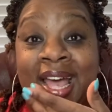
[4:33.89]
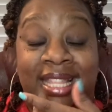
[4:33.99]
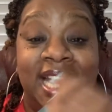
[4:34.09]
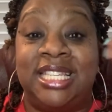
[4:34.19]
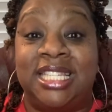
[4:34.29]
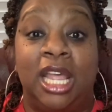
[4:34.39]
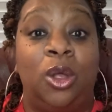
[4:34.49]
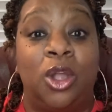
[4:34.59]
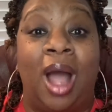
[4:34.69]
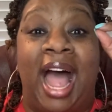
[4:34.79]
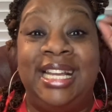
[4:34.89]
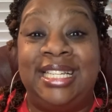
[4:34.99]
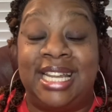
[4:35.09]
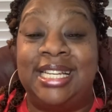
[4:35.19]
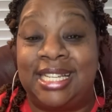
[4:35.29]
They steal your
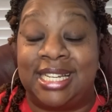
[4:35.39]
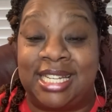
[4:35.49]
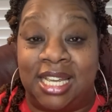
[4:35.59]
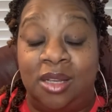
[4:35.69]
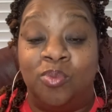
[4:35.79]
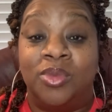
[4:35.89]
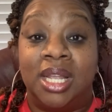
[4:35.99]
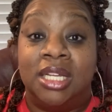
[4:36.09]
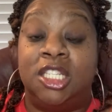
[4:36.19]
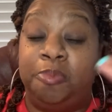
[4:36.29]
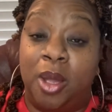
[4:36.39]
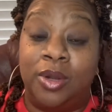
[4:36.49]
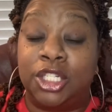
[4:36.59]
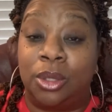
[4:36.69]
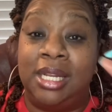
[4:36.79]
identity
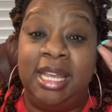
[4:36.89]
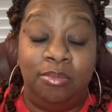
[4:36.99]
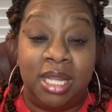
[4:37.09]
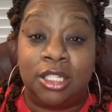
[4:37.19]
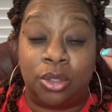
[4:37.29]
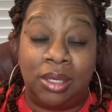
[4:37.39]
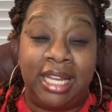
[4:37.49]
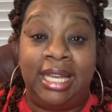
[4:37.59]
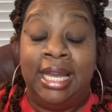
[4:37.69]
spiritually, mentally,